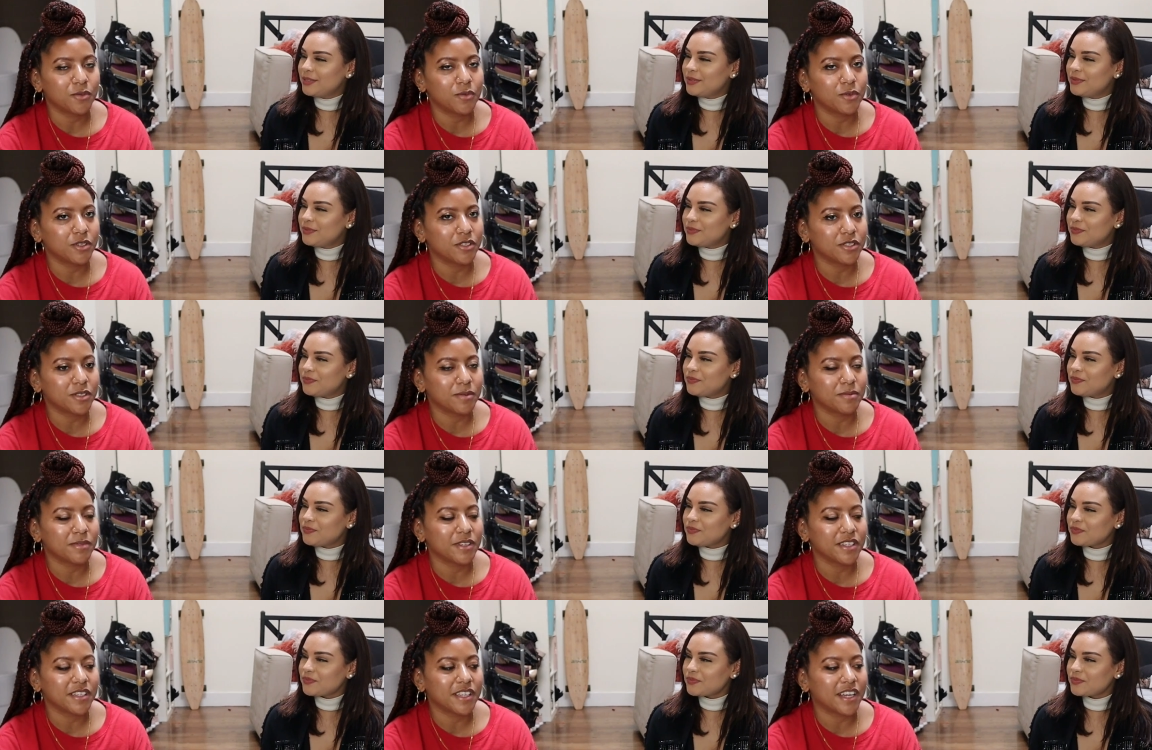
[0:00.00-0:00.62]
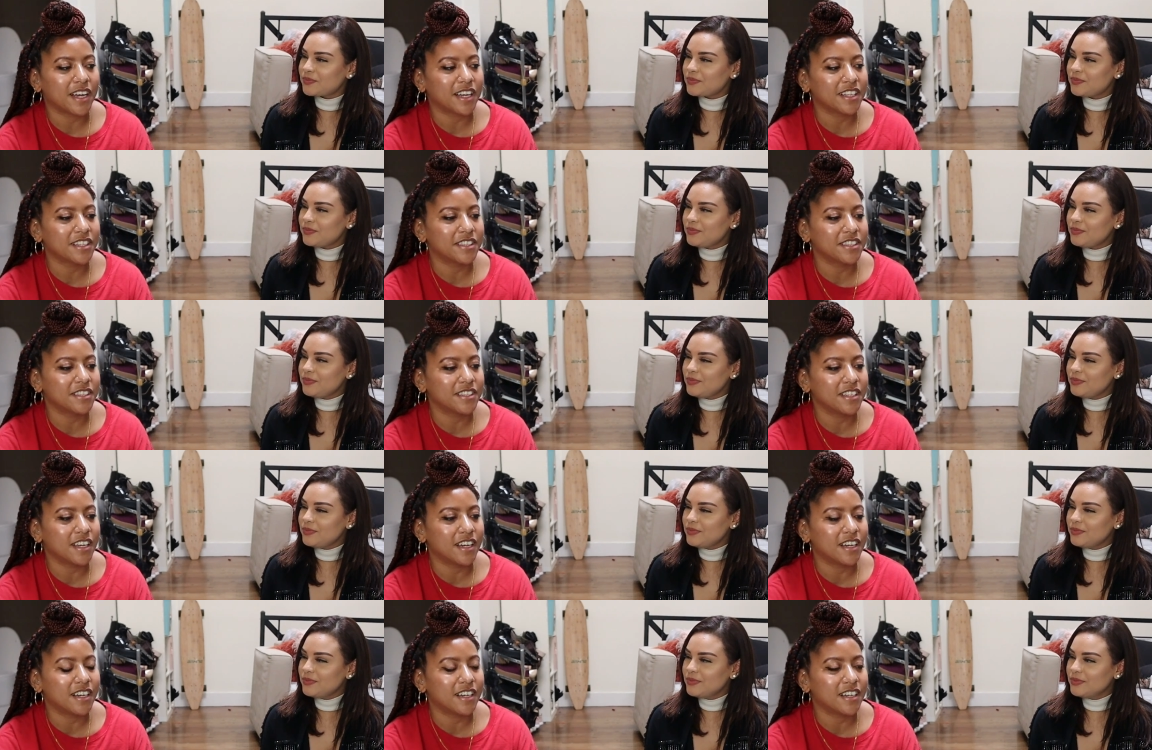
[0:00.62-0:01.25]
Speaker 1: Will Smith had.
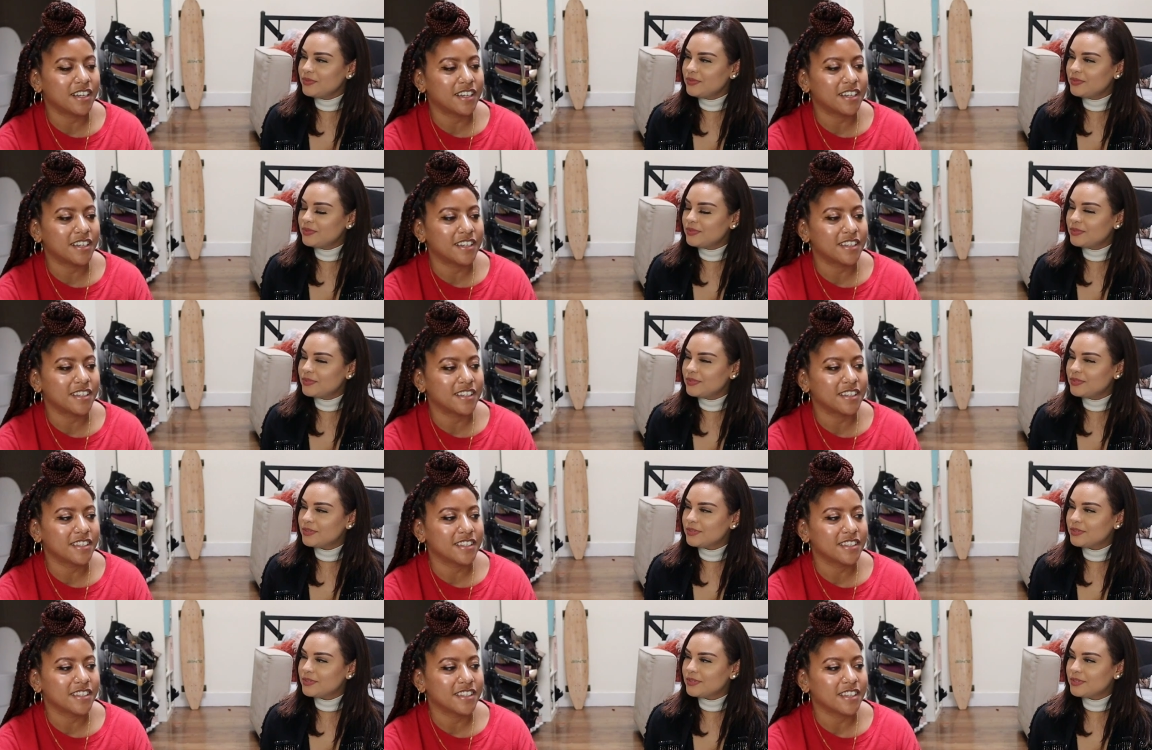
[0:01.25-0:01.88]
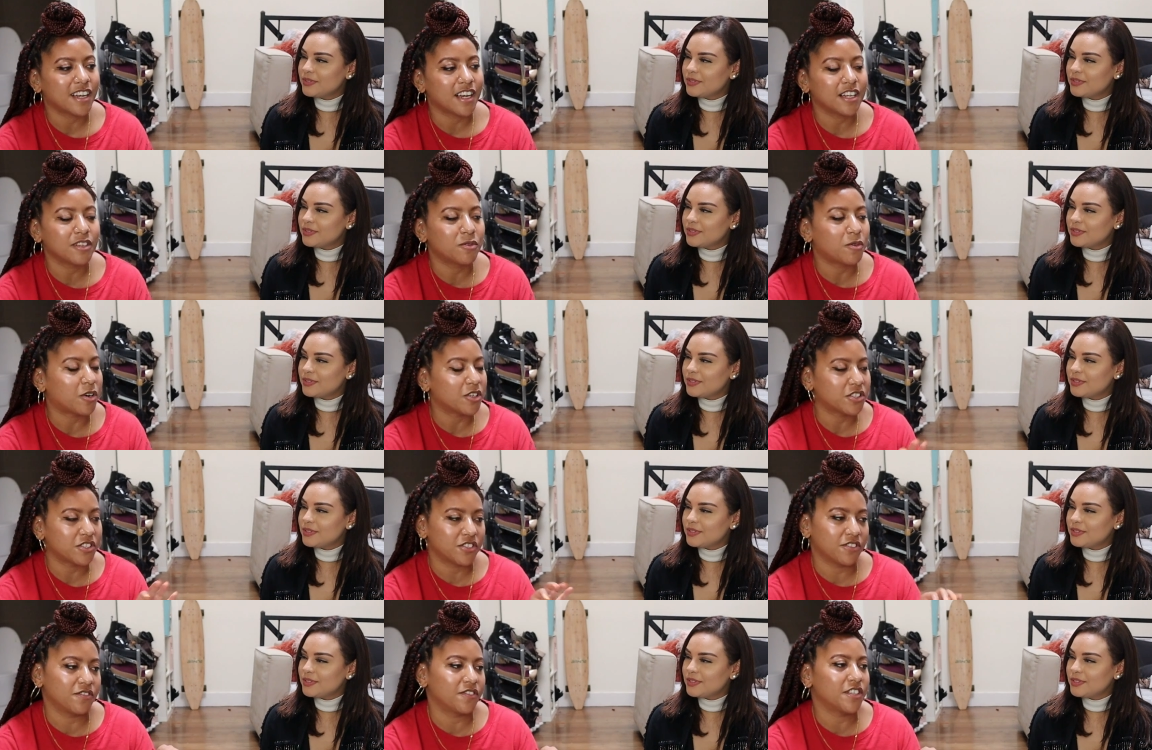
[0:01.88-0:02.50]
Uh, I
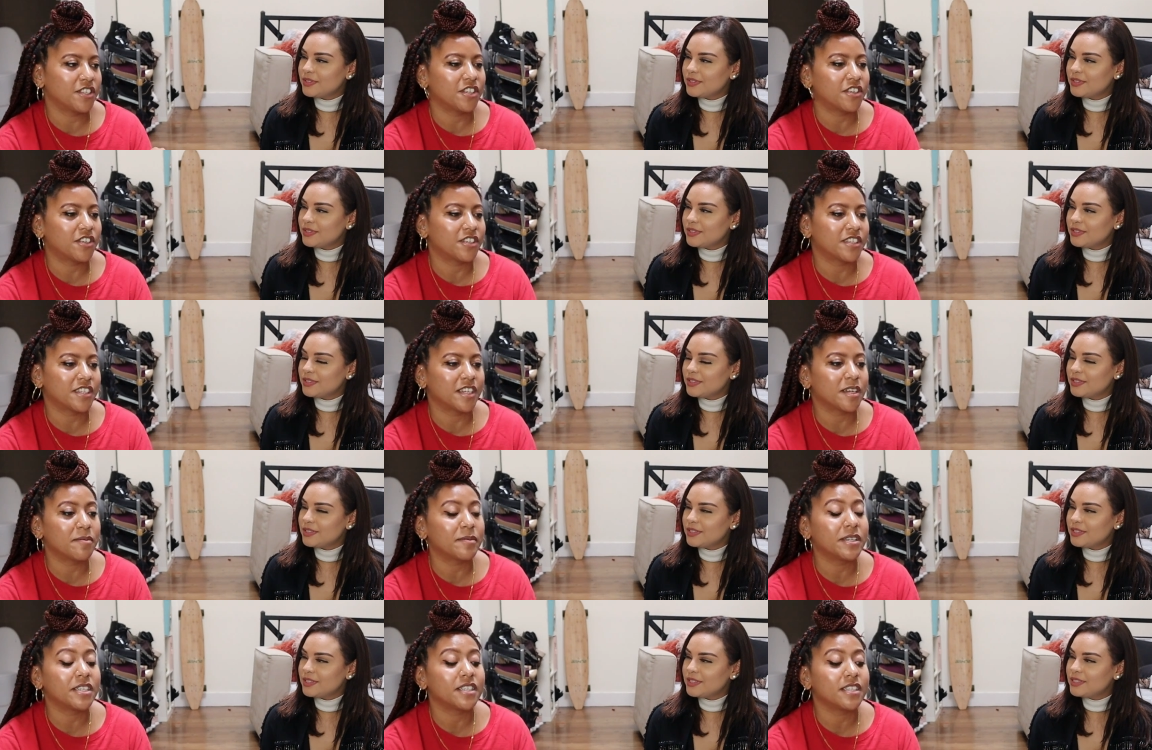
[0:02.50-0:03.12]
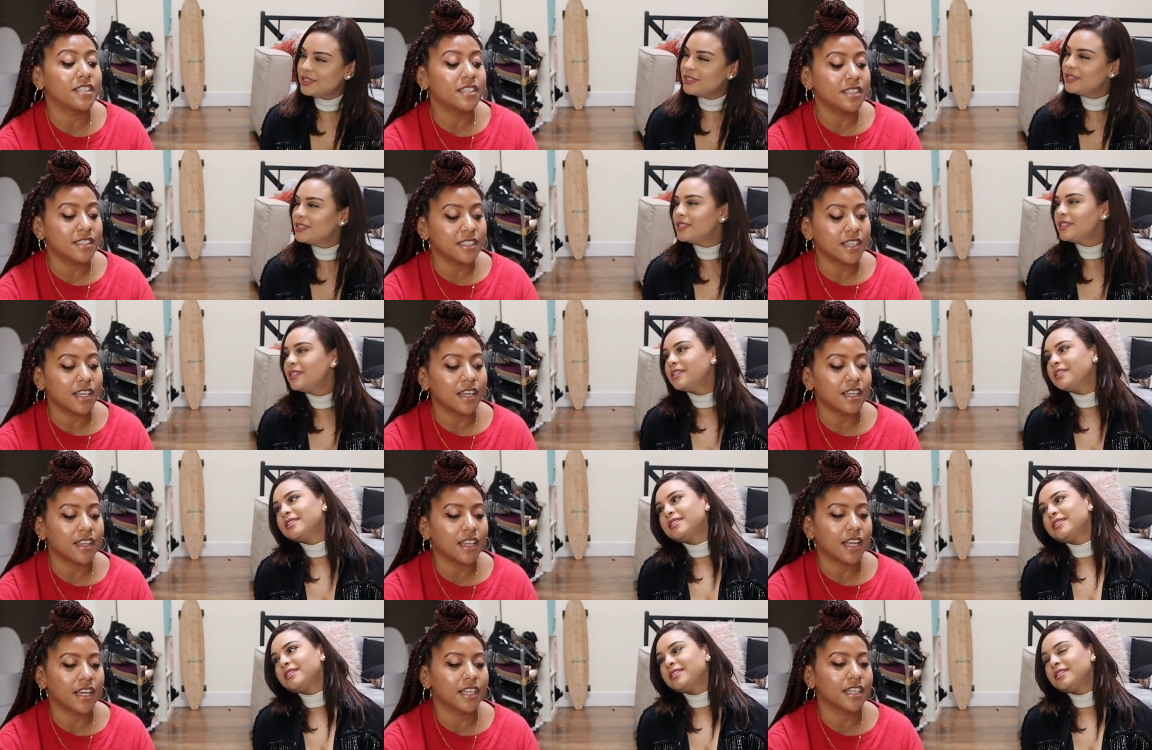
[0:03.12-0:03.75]
watched a video on him, and he
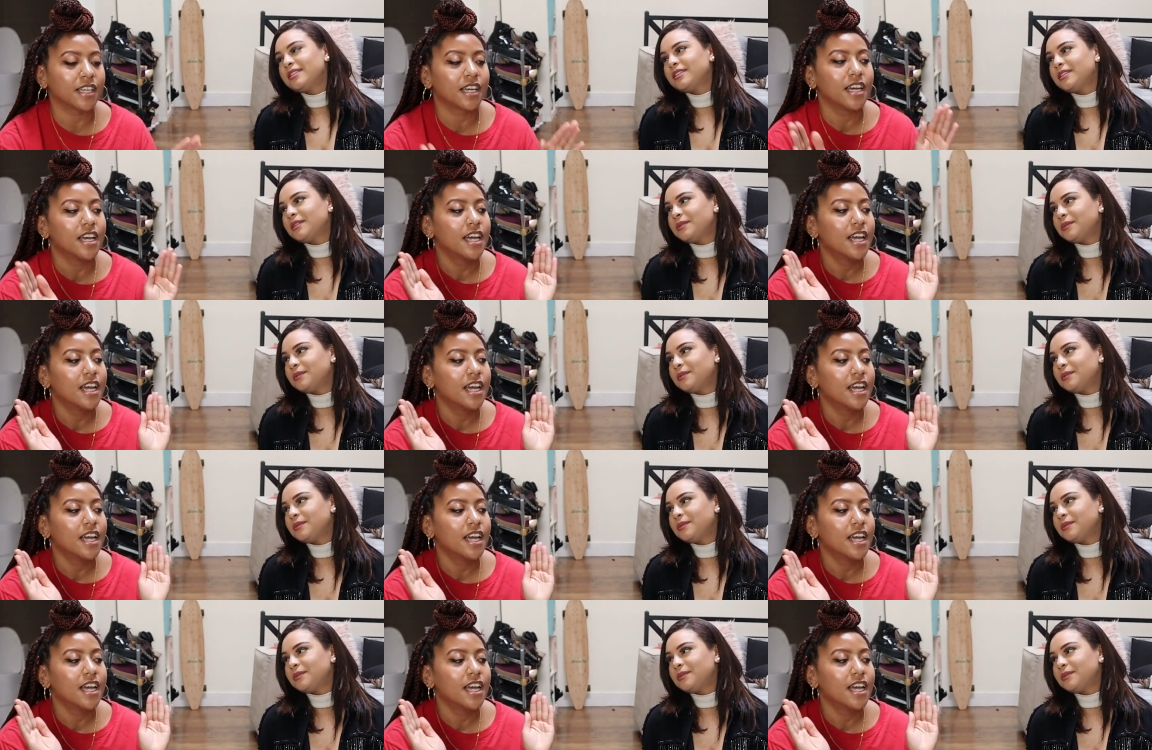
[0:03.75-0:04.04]
said like